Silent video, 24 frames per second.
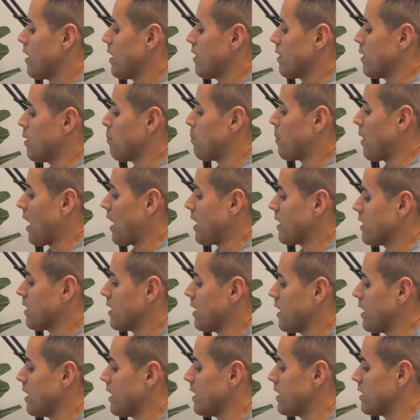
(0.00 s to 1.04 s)
The
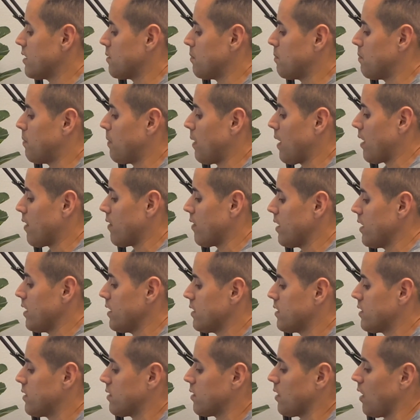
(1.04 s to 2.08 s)
band, it is very
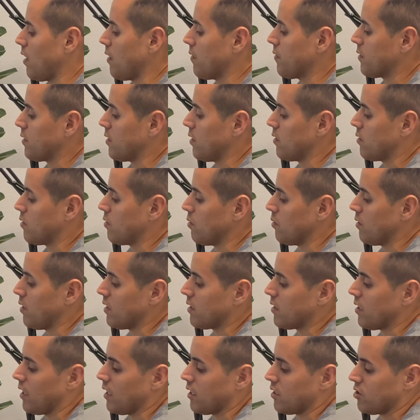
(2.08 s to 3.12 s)
soft to the
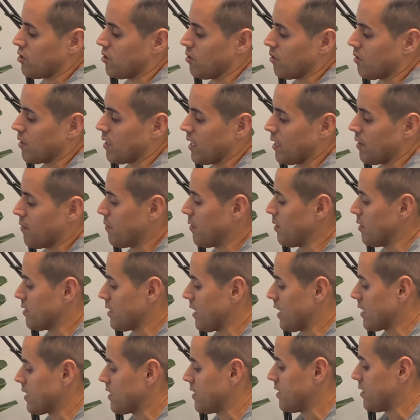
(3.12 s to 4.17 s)
touch. Okay, it feels
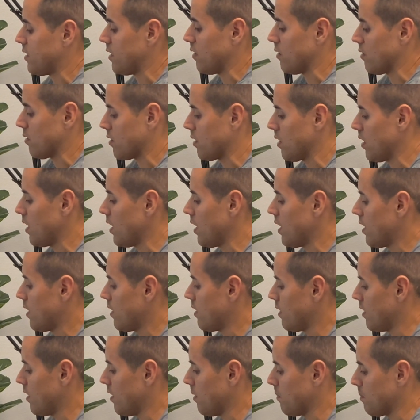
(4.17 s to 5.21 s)
like silk.
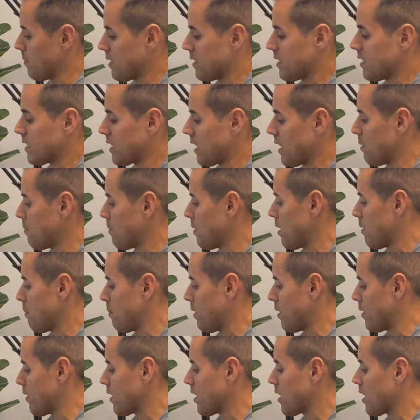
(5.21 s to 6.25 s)
This is going to be a
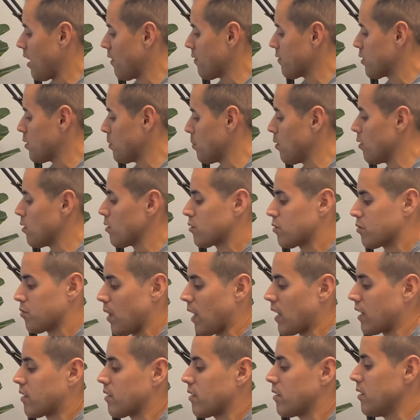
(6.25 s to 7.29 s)
very comfortable
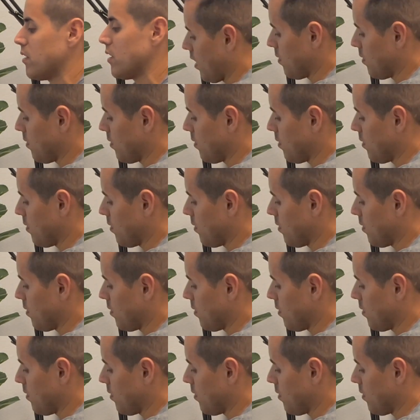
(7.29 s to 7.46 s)
tracker.